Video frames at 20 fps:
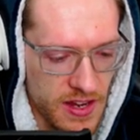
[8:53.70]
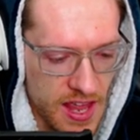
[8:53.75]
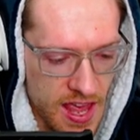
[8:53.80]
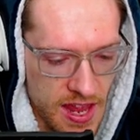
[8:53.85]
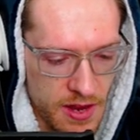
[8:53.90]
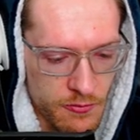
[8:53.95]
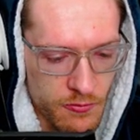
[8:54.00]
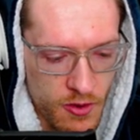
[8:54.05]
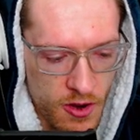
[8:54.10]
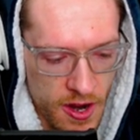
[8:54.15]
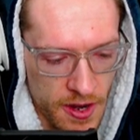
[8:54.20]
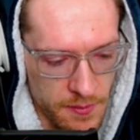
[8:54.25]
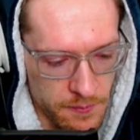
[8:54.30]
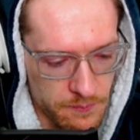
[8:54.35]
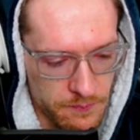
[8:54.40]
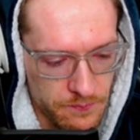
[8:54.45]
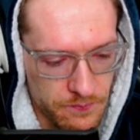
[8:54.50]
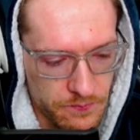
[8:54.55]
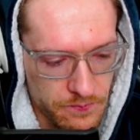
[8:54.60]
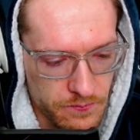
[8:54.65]
ain't right.
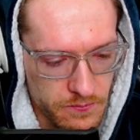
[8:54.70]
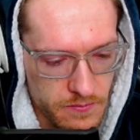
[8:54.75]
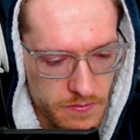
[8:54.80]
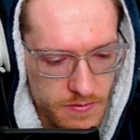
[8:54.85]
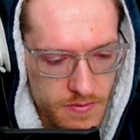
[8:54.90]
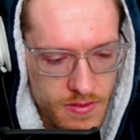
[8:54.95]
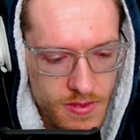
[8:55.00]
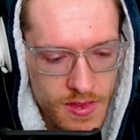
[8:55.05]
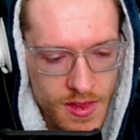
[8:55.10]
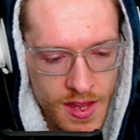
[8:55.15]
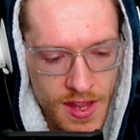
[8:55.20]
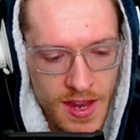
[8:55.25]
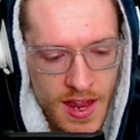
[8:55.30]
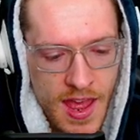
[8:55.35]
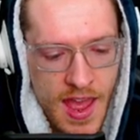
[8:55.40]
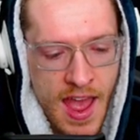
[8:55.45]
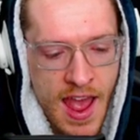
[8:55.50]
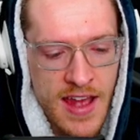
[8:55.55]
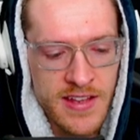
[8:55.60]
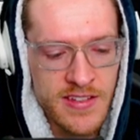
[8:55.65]

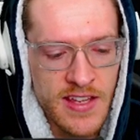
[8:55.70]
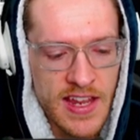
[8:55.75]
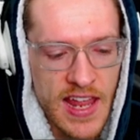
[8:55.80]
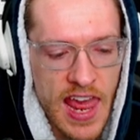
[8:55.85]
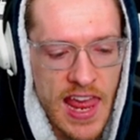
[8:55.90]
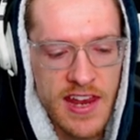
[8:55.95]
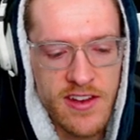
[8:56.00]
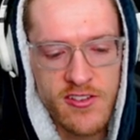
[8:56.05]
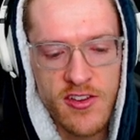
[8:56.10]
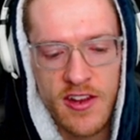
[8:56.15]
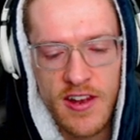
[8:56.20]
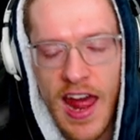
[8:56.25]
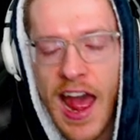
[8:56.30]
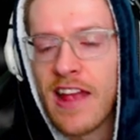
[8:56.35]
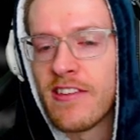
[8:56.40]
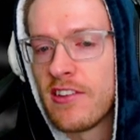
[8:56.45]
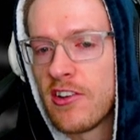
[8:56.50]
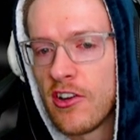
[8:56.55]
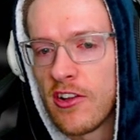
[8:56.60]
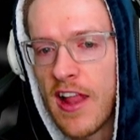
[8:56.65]
Has like Agent,
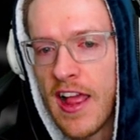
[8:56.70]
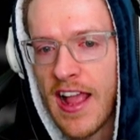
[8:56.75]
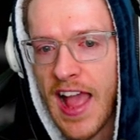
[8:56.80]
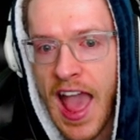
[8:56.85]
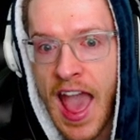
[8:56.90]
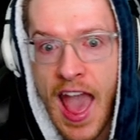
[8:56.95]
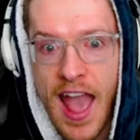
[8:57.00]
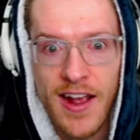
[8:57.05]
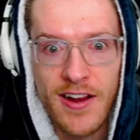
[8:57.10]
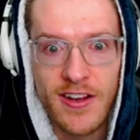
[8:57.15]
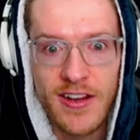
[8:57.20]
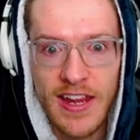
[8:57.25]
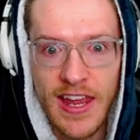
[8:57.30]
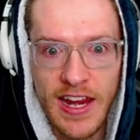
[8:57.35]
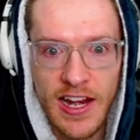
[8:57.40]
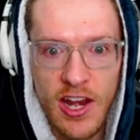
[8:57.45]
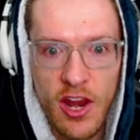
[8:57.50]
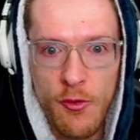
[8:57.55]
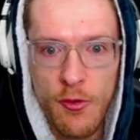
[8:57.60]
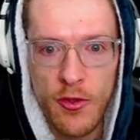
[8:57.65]
has he got like a hacked
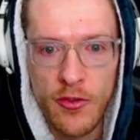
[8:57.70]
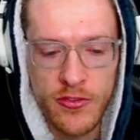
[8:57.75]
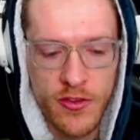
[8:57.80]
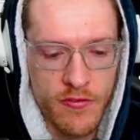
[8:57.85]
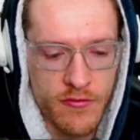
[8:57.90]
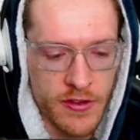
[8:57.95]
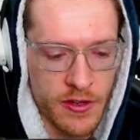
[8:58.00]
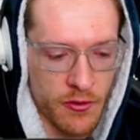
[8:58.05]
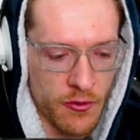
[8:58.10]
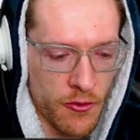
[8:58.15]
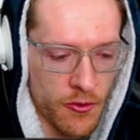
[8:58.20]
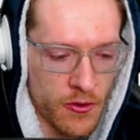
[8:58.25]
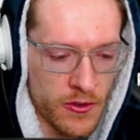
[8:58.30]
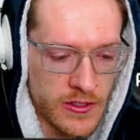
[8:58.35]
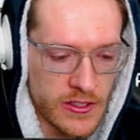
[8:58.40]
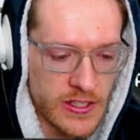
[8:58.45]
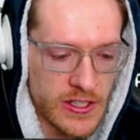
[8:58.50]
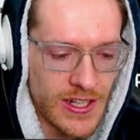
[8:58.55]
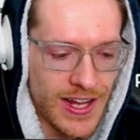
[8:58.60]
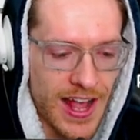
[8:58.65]
King Louis or something? Or
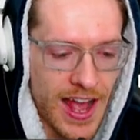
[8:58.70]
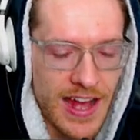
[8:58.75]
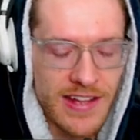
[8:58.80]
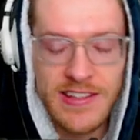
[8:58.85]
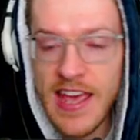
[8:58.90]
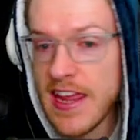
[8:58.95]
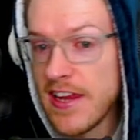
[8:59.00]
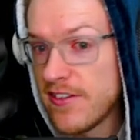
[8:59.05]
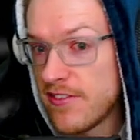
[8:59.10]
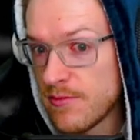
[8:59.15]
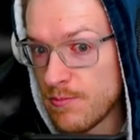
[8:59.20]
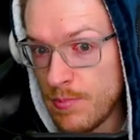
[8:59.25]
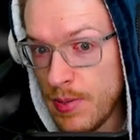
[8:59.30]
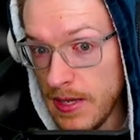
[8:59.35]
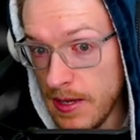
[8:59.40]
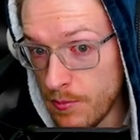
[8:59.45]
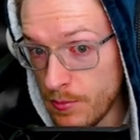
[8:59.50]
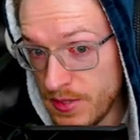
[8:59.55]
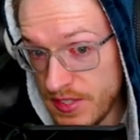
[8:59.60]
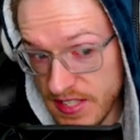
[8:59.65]
has Agent P
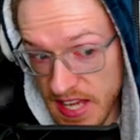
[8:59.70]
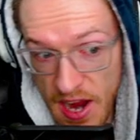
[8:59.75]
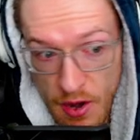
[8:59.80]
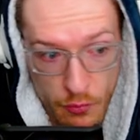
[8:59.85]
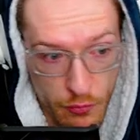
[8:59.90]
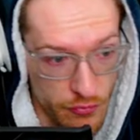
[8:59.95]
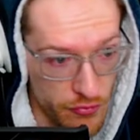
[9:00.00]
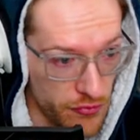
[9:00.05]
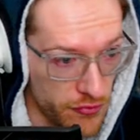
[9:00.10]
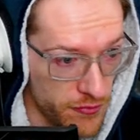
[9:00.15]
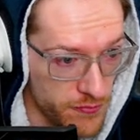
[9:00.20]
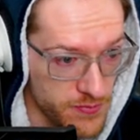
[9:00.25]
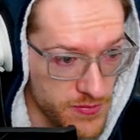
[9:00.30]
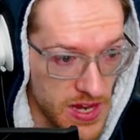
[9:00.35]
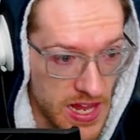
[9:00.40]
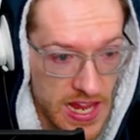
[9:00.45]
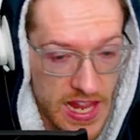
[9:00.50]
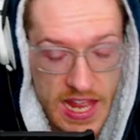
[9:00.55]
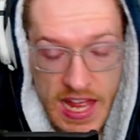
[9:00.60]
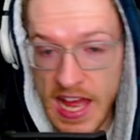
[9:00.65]
himself,
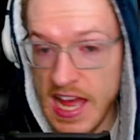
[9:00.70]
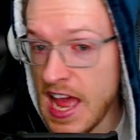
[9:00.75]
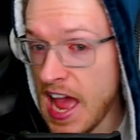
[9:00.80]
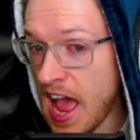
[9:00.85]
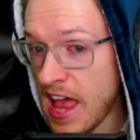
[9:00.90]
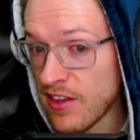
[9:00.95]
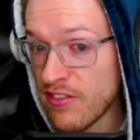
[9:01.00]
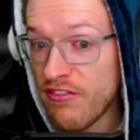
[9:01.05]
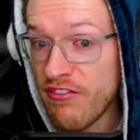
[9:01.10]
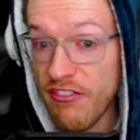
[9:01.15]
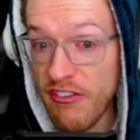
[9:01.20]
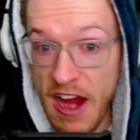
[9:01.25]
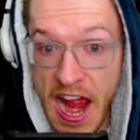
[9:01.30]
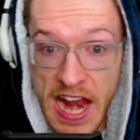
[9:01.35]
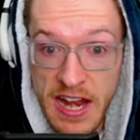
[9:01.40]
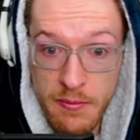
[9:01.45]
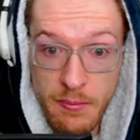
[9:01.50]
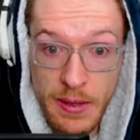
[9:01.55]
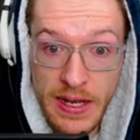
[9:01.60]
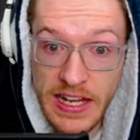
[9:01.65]
has
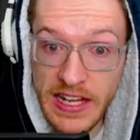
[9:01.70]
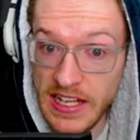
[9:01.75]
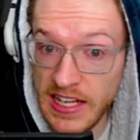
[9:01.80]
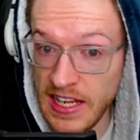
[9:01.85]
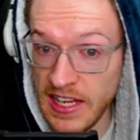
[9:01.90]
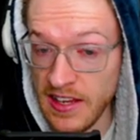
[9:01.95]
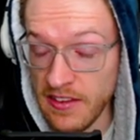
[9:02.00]
Fran been eating